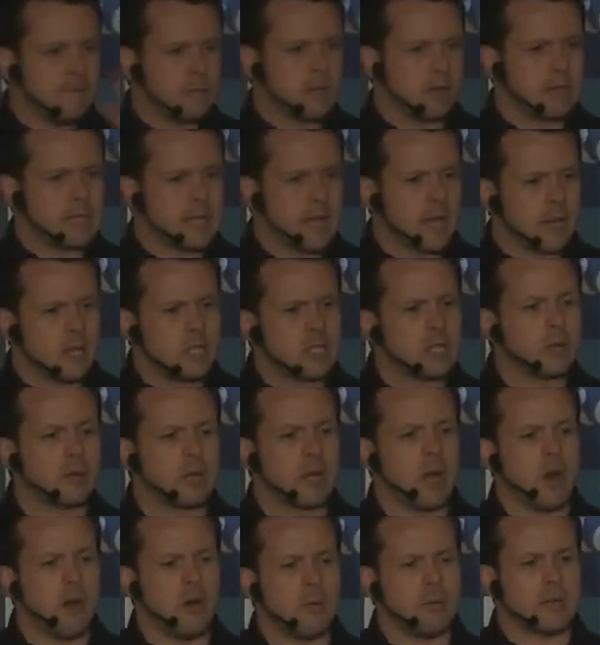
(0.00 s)
So I started doing
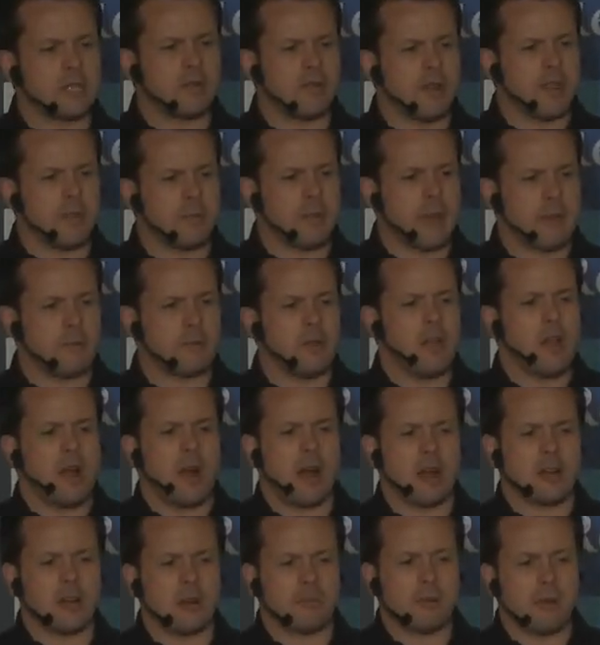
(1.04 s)
a whole bunch of other people.
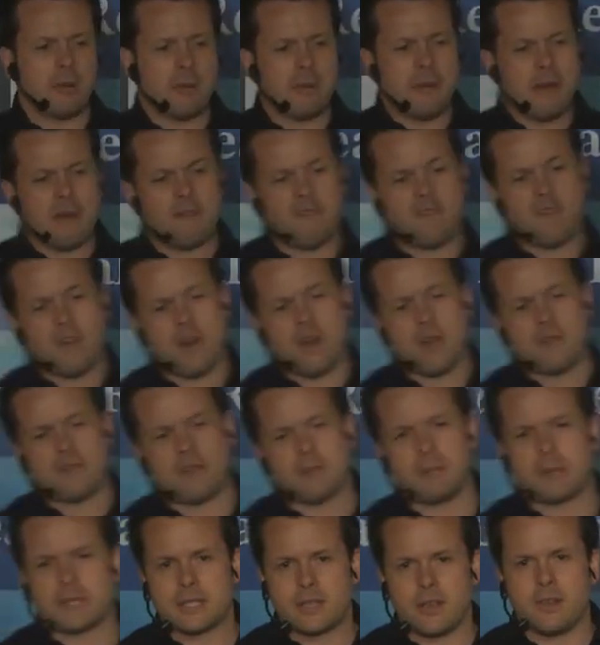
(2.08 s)
I got probably about five
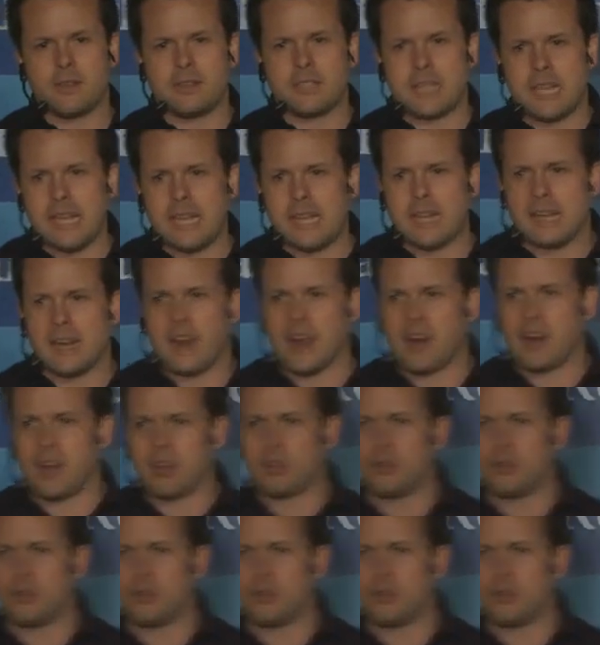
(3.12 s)
episodes in, and